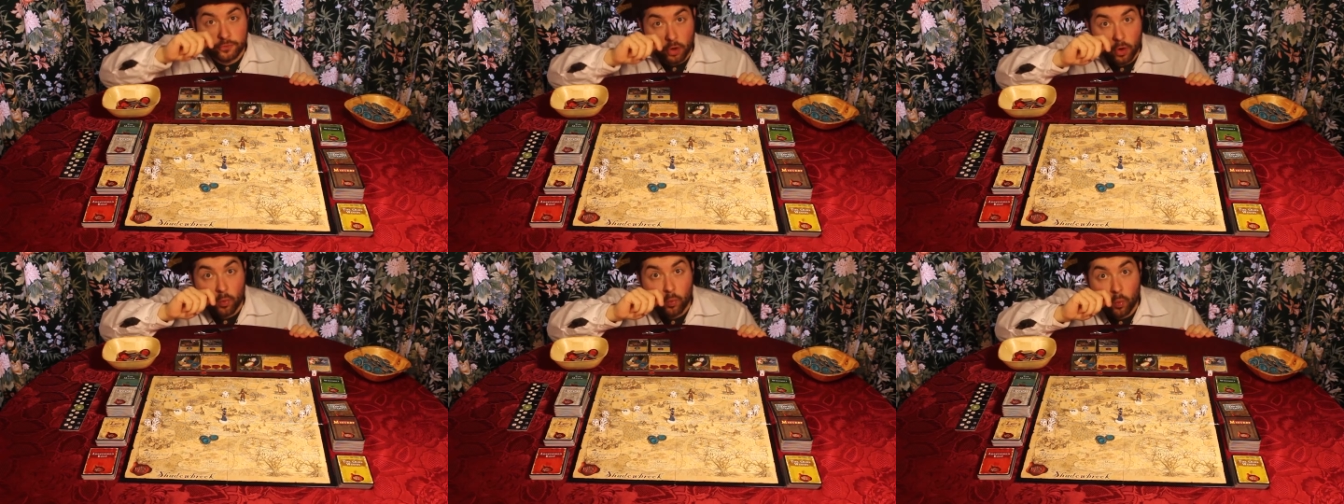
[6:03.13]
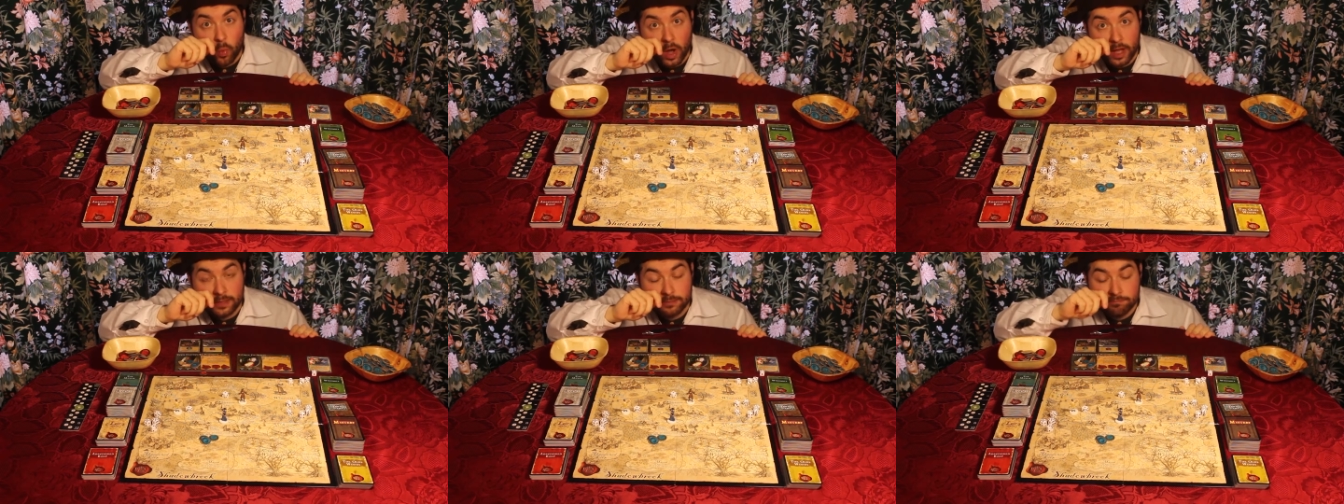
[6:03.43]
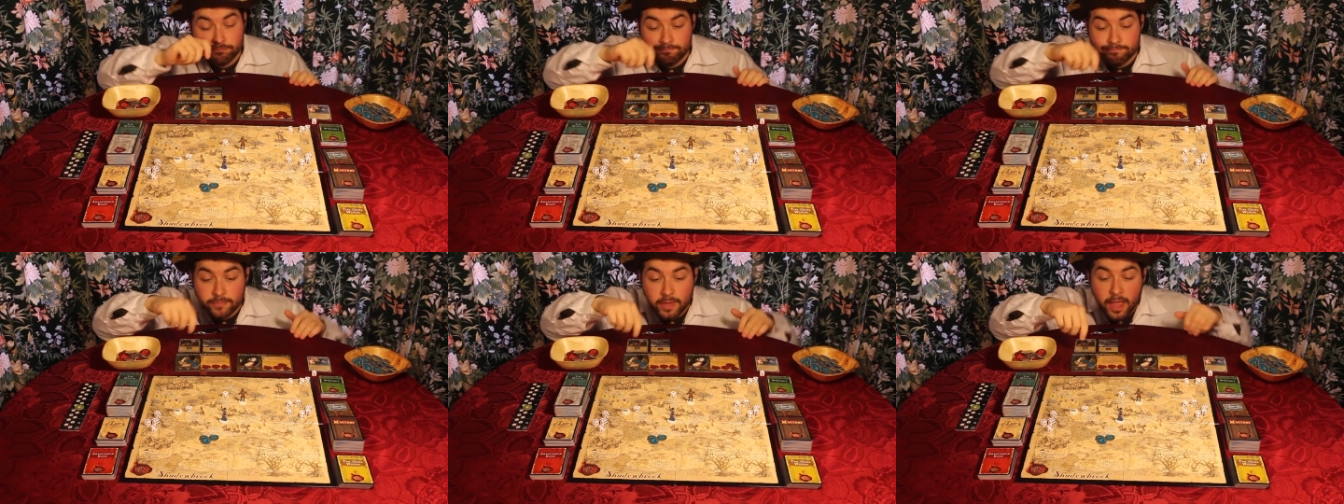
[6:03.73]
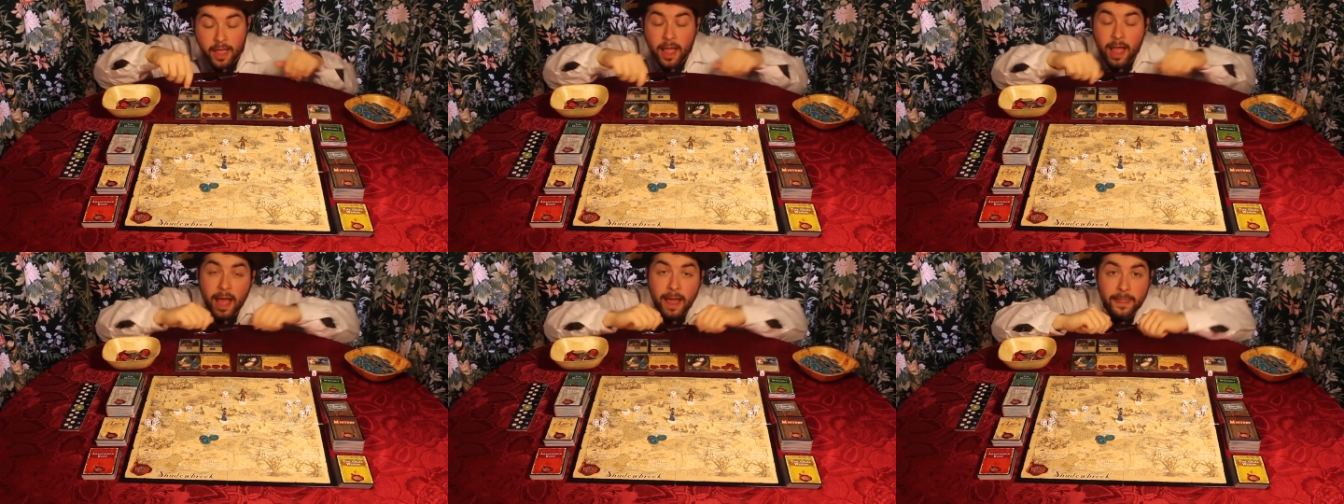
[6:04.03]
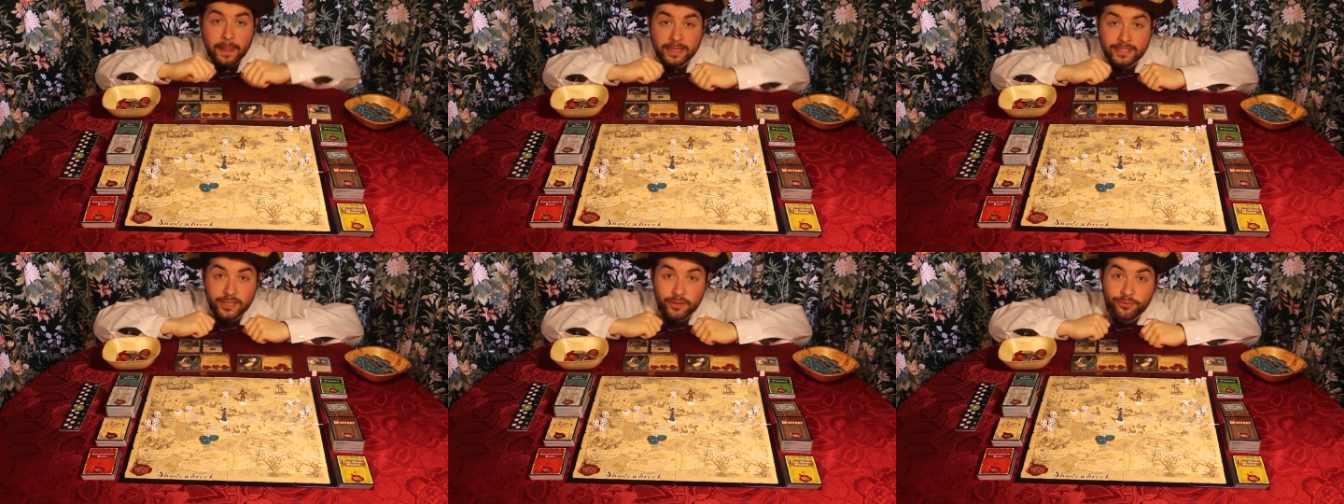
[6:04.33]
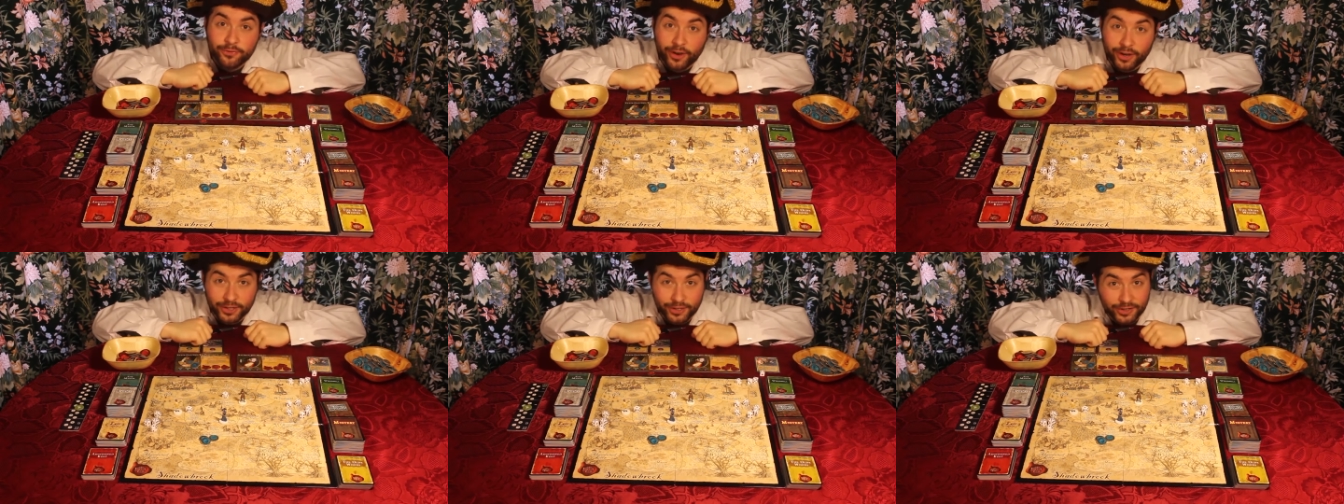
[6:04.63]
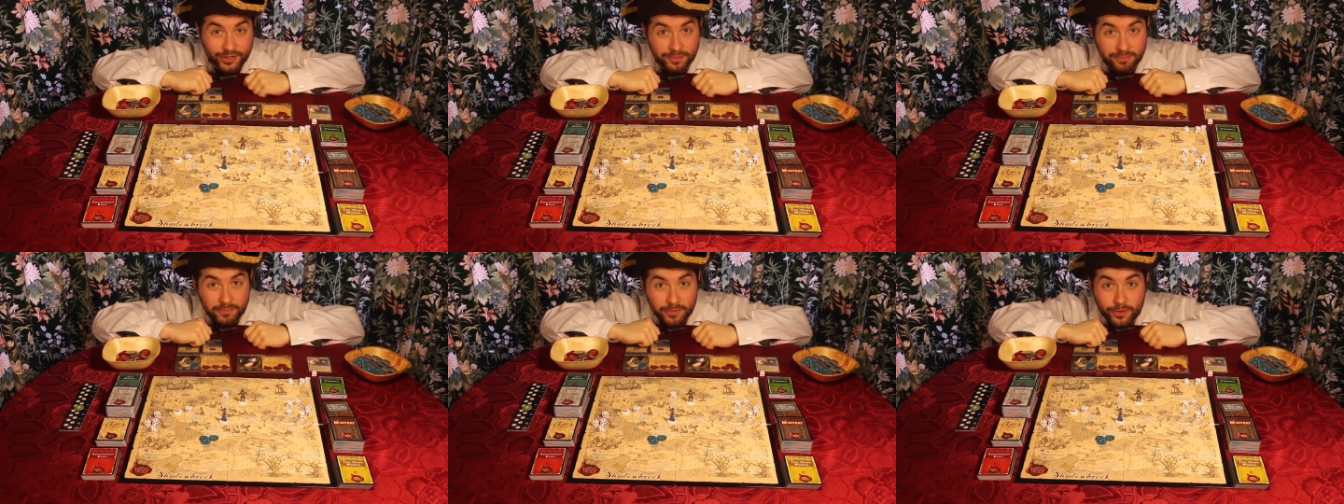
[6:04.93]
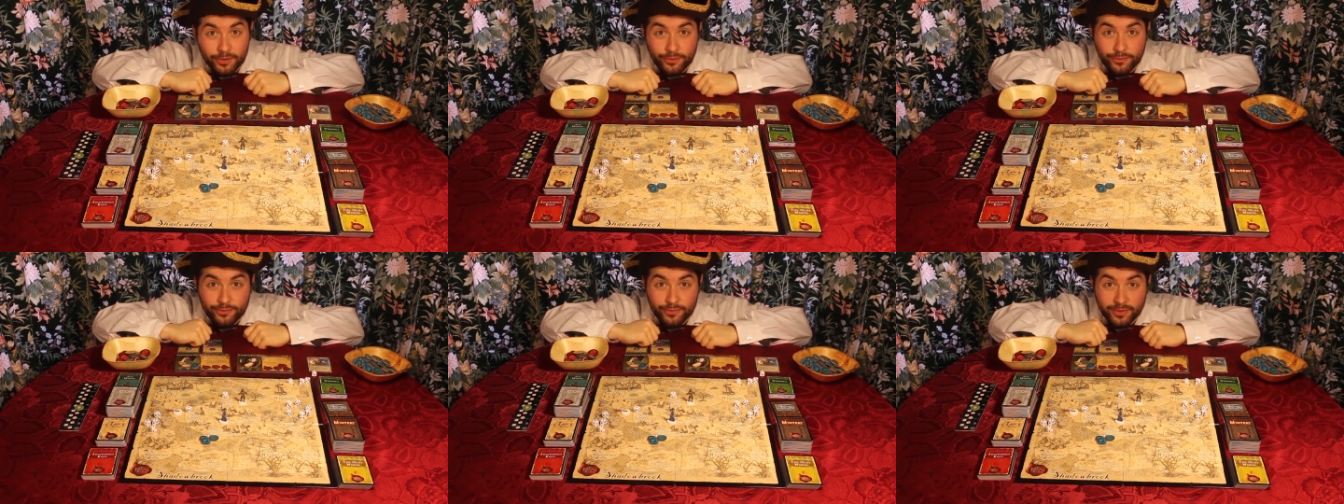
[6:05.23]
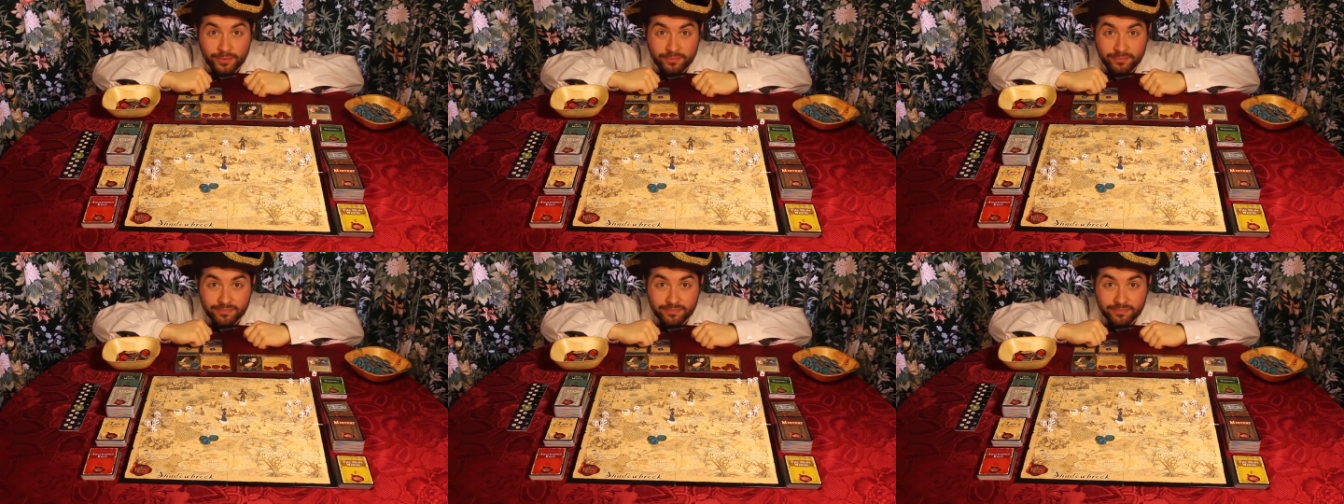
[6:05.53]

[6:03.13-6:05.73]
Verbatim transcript: got one, and that's how far you can move.